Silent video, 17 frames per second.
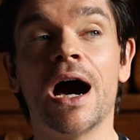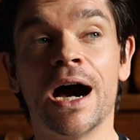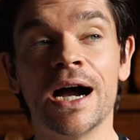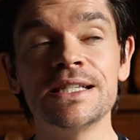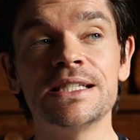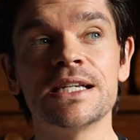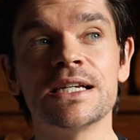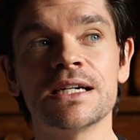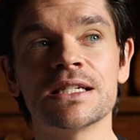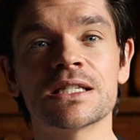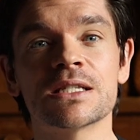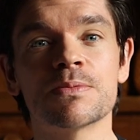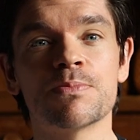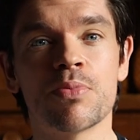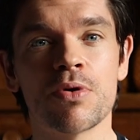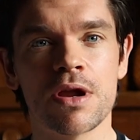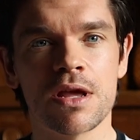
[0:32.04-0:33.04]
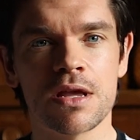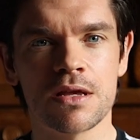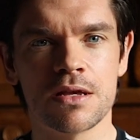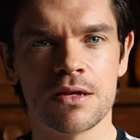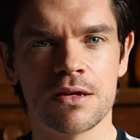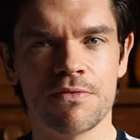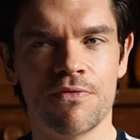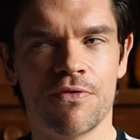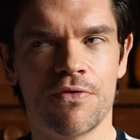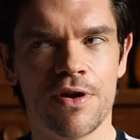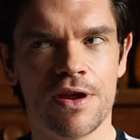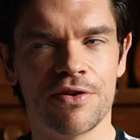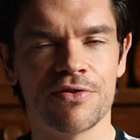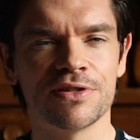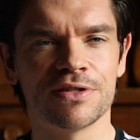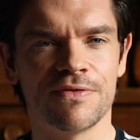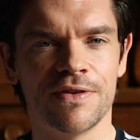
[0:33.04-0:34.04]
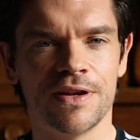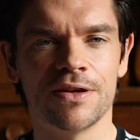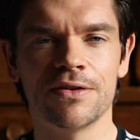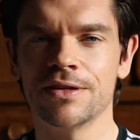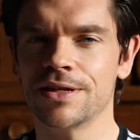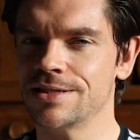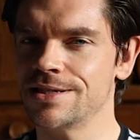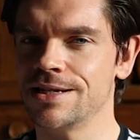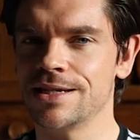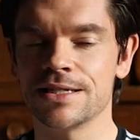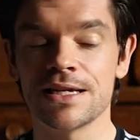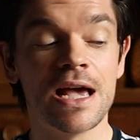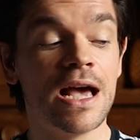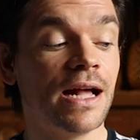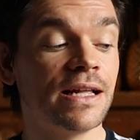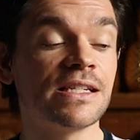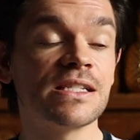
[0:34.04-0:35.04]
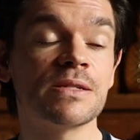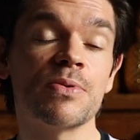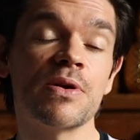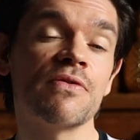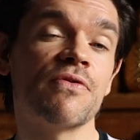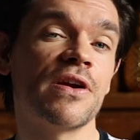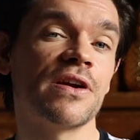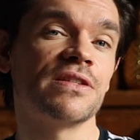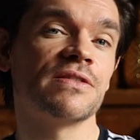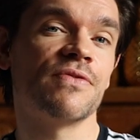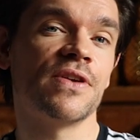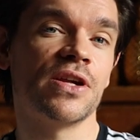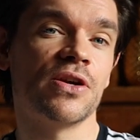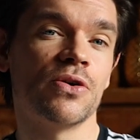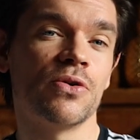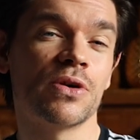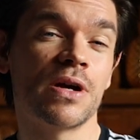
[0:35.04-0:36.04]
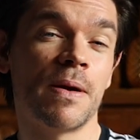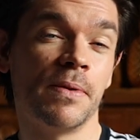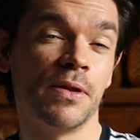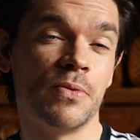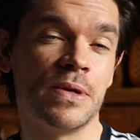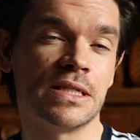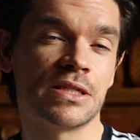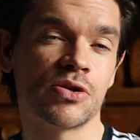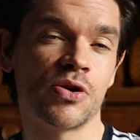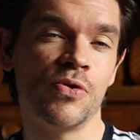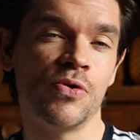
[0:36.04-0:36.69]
I did a spring fragrance video, yes I did. I did a spring fragrance video a couple of weeks